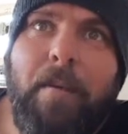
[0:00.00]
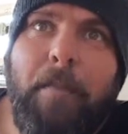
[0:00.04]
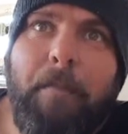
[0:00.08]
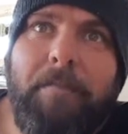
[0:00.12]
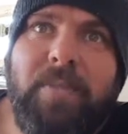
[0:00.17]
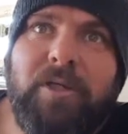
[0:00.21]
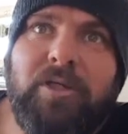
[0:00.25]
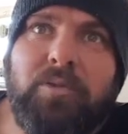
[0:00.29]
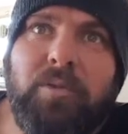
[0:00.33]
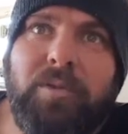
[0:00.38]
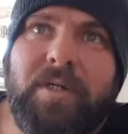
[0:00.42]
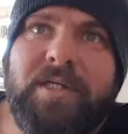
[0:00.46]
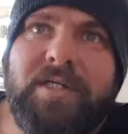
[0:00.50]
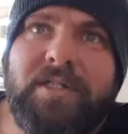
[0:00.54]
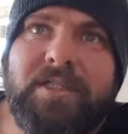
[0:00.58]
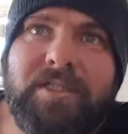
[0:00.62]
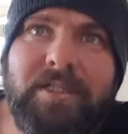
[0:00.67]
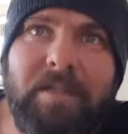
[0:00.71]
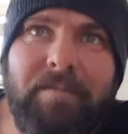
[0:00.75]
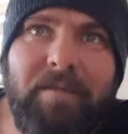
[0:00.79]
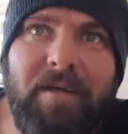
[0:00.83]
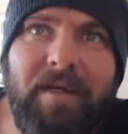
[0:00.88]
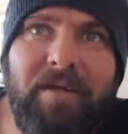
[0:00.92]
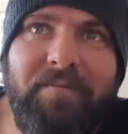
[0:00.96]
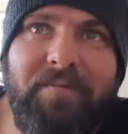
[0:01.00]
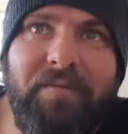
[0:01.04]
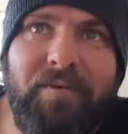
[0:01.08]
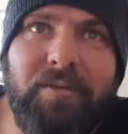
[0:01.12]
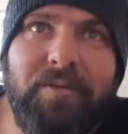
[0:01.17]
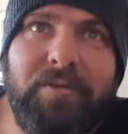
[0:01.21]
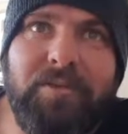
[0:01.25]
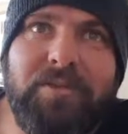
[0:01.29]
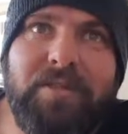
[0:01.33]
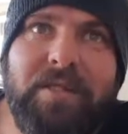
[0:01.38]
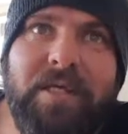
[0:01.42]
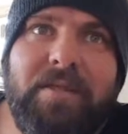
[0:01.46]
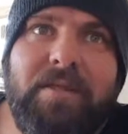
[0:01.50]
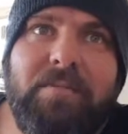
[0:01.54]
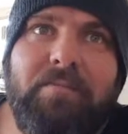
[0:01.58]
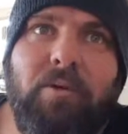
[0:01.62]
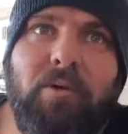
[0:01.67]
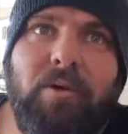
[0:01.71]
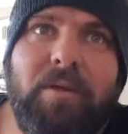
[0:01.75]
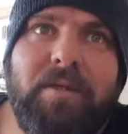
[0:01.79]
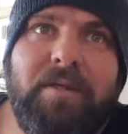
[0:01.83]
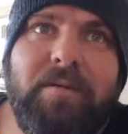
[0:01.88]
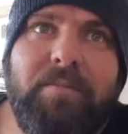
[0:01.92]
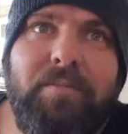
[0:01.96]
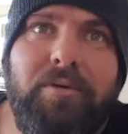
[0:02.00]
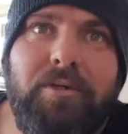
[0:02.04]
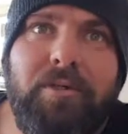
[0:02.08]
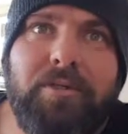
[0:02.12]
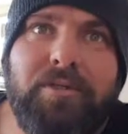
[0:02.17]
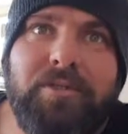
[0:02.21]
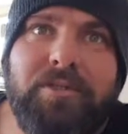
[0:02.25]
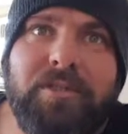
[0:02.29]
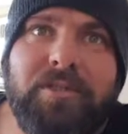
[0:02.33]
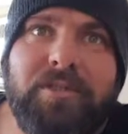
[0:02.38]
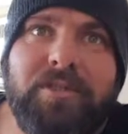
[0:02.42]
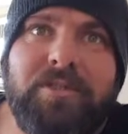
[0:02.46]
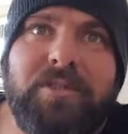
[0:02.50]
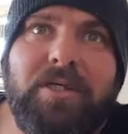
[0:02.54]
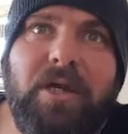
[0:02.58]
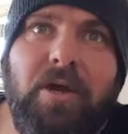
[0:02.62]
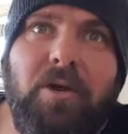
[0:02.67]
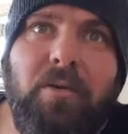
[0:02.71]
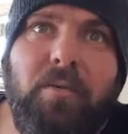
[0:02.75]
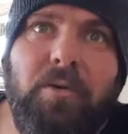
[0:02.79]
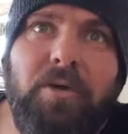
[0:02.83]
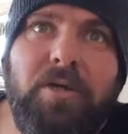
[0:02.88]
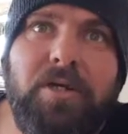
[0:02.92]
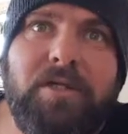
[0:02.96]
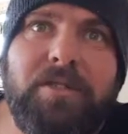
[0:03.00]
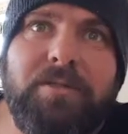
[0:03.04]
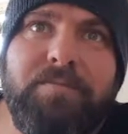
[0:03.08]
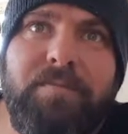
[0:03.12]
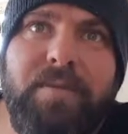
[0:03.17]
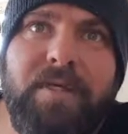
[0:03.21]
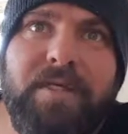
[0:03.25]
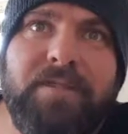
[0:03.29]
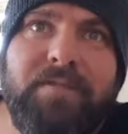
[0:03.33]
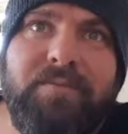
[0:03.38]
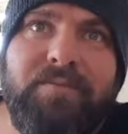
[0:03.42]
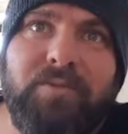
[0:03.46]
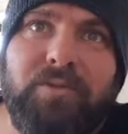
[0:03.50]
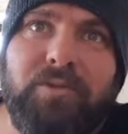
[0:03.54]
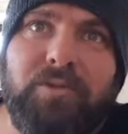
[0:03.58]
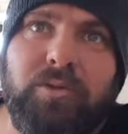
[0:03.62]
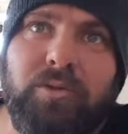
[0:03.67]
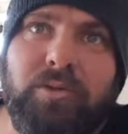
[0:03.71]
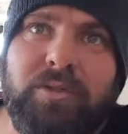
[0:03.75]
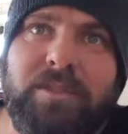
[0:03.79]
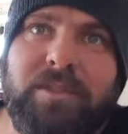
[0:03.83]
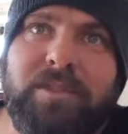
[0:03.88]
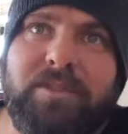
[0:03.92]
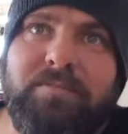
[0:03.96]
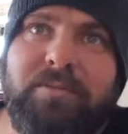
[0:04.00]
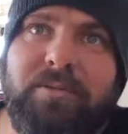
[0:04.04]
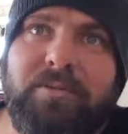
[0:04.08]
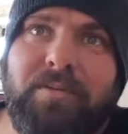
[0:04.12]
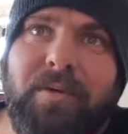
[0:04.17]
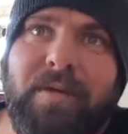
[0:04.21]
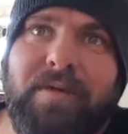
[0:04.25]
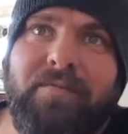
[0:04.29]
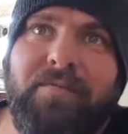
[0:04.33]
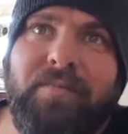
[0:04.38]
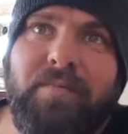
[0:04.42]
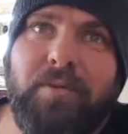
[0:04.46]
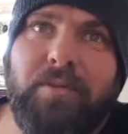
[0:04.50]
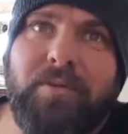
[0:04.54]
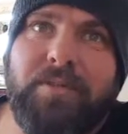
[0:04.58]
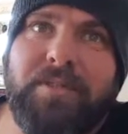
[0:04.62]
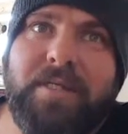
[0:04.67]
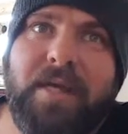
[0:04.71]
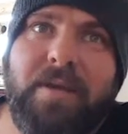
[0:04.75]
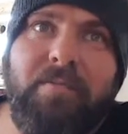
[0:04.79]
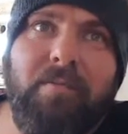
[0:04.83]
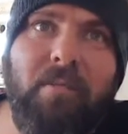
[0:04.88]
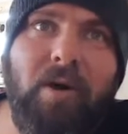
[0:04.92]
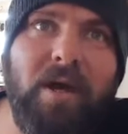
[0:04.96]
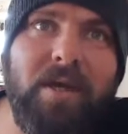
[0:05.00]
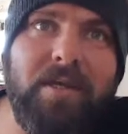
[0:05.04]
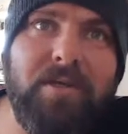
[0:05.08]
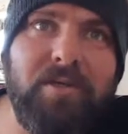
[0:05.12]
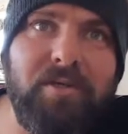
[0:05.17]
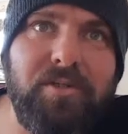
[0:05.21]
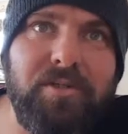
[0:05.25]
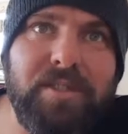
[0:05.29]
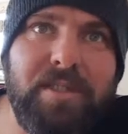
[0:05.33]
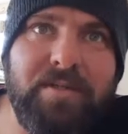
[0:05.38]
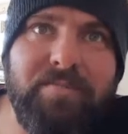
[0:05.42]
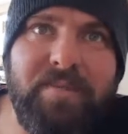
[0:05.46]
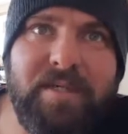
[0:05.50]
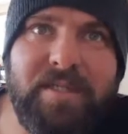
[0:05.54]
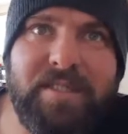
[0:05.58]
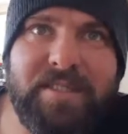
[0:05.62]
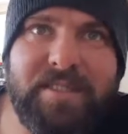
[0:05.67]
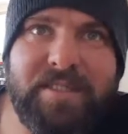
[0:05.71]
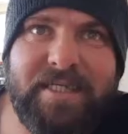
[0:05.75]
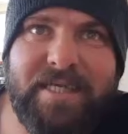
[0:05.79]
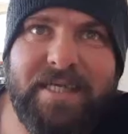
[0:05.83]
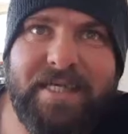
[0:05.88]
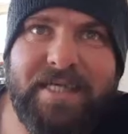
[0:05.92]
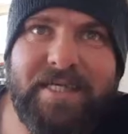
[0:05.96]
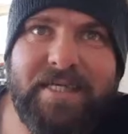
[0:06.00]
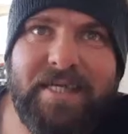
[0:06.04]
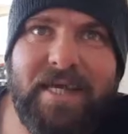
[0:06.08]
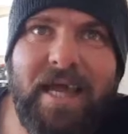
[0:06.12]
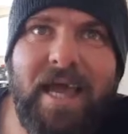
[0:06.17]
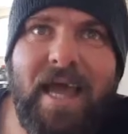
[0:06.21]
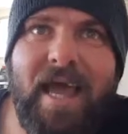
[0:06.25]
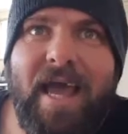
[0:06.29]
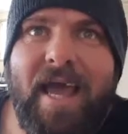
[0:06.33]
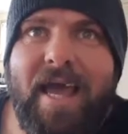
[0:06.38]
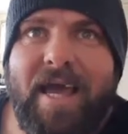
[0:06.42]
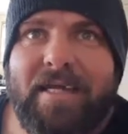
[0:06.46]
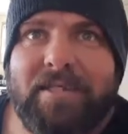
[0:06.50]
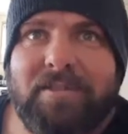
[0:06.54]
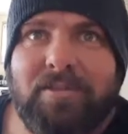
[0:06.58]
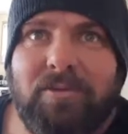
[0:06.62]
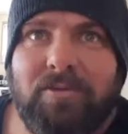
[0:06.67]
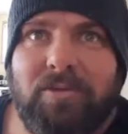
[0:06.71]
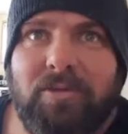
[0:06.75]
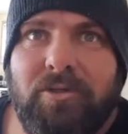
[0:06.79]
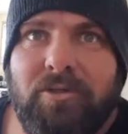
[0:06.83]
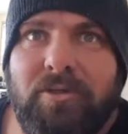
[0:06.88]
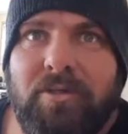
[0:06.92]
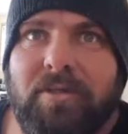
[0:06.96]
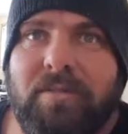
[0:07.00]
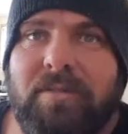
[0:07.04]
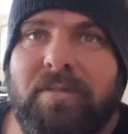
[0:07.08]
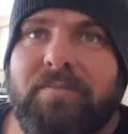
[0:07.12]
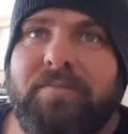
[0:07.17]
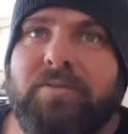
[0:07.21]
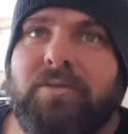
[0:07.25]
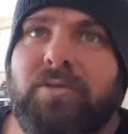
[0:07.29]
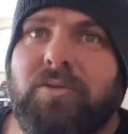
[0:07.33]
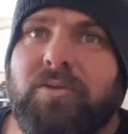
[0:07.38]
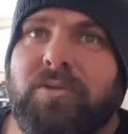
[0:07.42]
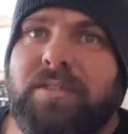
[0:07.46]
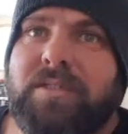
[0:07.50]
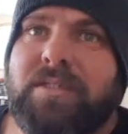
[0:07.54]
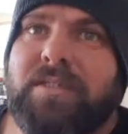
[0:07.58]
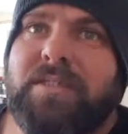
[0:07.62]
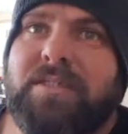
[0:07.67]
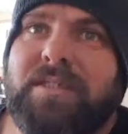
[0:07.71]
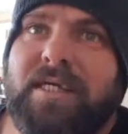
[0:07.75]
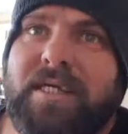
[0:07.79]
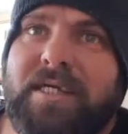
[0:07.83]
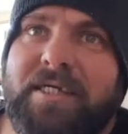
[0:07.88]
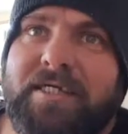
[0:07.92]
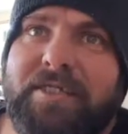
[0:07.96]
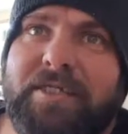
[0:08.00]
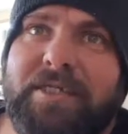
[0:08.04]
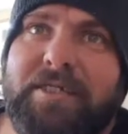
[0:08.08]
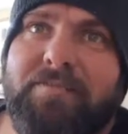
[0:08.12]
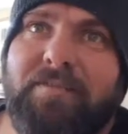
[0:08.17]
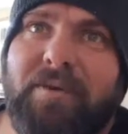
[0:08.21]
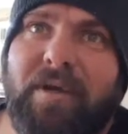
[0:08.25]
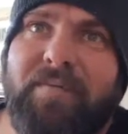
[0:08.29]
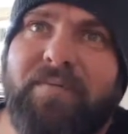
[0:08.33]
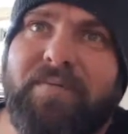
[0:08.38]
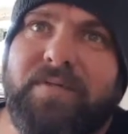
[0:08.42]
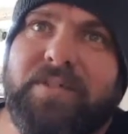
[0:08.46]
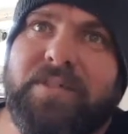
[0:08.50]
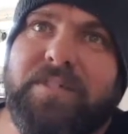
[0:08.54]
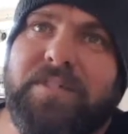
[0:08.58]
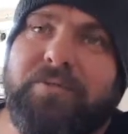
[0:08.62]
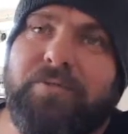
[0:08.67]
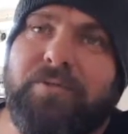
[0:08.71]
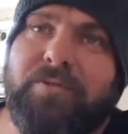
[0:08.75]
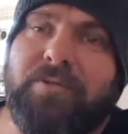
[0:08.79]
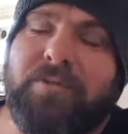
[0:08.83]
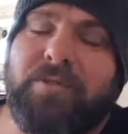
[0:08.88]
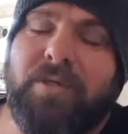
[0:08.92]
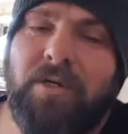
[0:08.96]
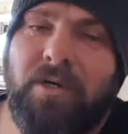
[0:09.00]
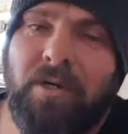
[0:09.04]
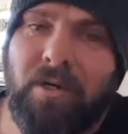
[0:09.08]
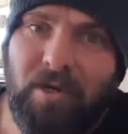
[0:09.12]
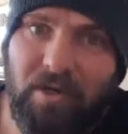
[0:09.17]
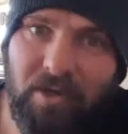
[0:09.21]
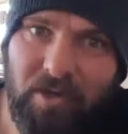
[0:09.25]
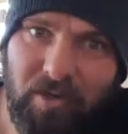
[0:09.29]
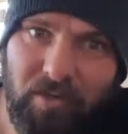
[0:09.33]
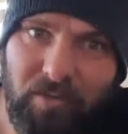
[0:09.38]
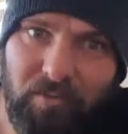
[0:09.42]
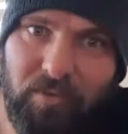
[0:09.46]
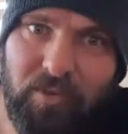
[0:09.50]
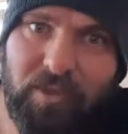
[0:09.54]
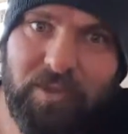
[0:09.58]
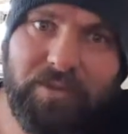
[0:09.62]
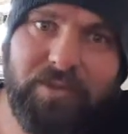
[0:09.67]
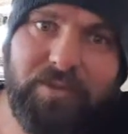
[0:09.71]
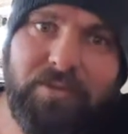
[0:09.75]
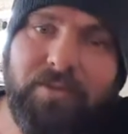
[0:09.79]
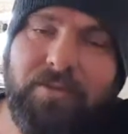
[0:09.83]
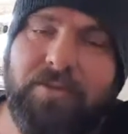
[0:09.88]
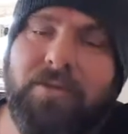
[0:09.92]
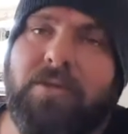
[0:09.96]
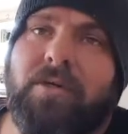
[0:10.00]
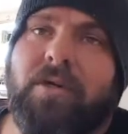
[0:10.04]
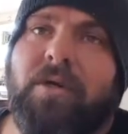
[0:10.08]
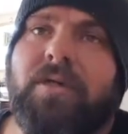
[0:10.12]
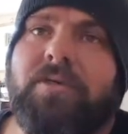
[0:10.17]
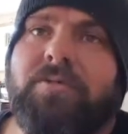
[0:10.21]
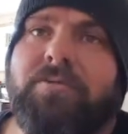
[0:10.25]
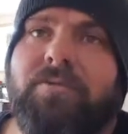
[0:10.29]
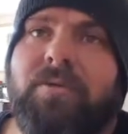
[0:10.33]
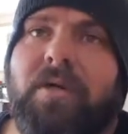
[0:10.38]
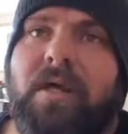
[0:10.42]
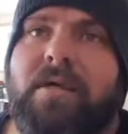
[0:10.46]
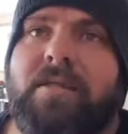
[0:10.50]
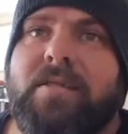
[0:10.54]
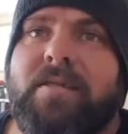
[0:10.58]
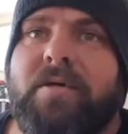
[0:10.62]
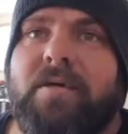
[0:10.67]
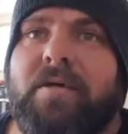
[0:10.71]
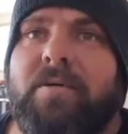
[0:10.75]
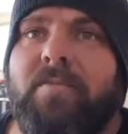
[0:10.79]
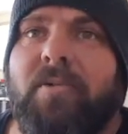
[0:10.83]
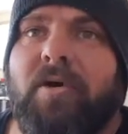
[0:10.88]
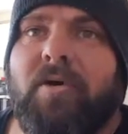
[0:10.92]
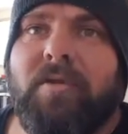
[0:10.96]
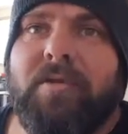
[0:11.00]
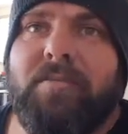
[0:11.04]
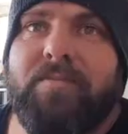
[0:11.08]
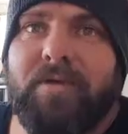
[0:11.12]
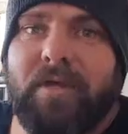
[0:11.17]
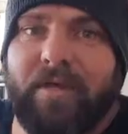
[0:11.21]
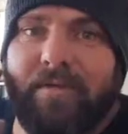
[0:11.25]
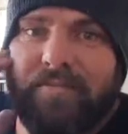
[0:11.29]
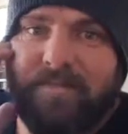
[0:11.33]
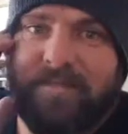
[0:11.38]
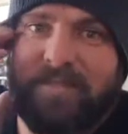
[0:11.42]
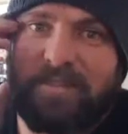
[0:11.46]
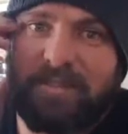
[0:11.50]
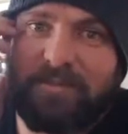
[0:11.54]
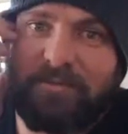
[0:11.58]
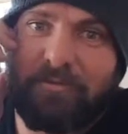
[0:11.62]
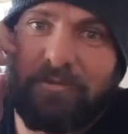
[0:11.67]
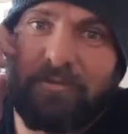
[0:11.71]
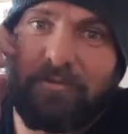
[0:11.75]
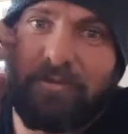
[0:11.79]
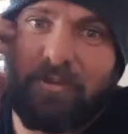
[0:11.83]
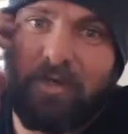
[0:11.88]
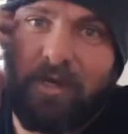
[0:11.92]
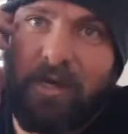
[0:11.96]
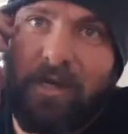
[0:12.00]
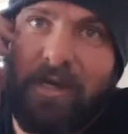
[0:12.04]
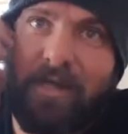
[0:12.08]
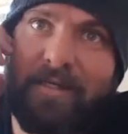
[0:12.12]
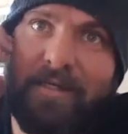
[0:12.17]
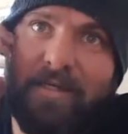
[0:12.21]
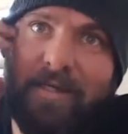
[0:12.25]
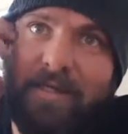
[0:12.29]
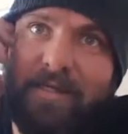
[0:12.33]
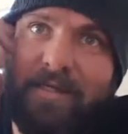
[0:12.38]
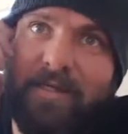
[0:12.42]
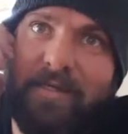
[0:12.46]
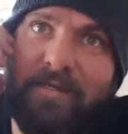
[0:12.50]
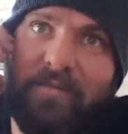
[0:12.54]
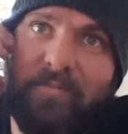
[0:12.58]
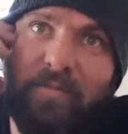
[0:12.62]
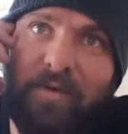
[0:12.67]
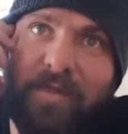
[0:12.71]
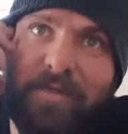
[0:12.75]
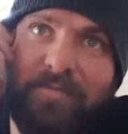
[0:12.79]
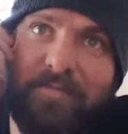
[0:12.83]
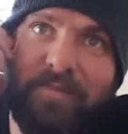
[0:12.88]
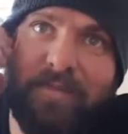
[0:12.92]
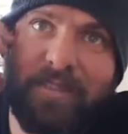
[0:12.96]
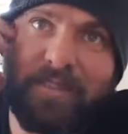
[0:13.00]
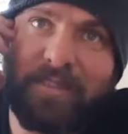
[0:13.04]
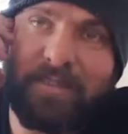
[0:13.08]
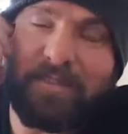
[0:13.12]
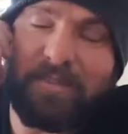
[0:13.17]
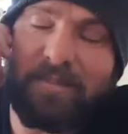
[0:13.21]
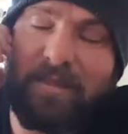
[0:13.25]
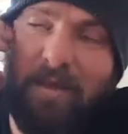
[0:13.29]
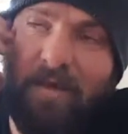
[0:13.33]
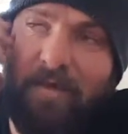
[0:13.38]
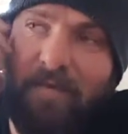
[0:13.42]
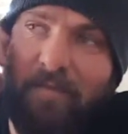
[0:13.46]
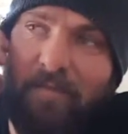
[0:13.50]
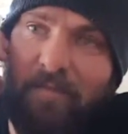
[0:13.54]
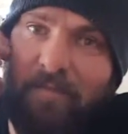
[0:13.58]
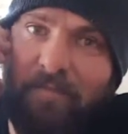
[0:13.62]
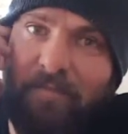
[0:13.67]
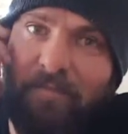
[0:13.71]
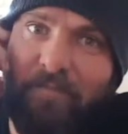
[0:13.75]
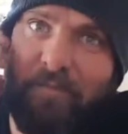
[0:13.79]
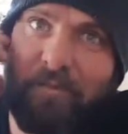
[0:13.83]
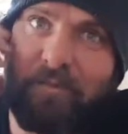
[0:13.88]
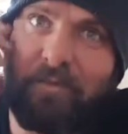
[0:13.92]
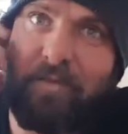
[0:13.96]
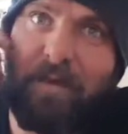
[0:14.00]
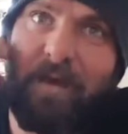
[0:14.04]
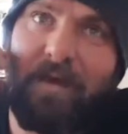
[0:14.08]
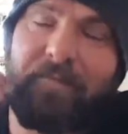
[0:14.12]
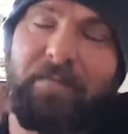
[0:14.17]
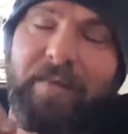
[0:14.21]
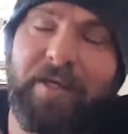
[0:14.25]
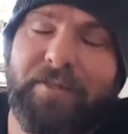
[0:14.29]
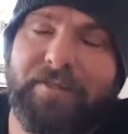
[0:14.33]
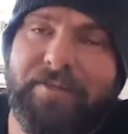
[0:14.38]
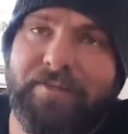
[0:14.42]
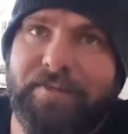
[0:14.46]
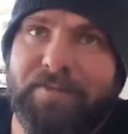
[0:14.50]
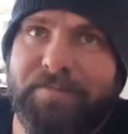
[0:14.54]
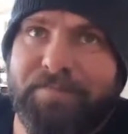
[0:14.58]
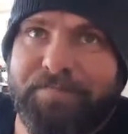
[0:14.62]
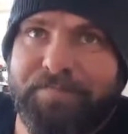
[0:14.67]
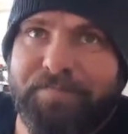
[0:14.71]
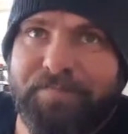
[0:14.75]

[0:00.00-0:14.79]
between similar foods at the point of purchase, so it works best for choices between foods that might usually be seen as alternative choices, e.g. breakfast cereals, which you guys will know that I'm on a breakfast cereal diet, eating Weet-Bix for 12 months.